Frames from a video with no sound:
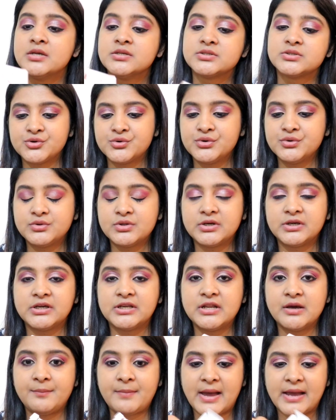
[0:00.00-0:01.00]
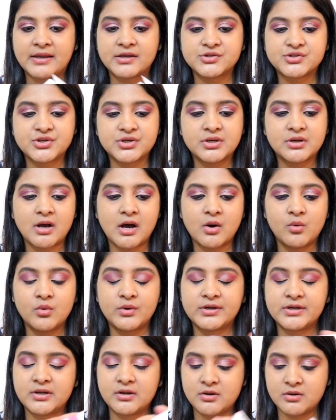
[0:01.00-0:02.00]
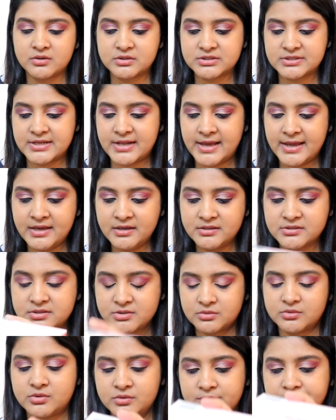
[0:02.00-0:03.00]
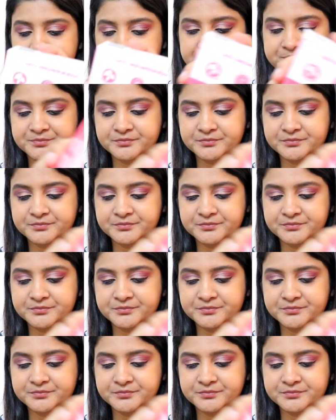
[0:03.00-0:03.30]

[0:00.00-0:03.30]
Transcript: I'll show you the inner packaging, how it looks like. So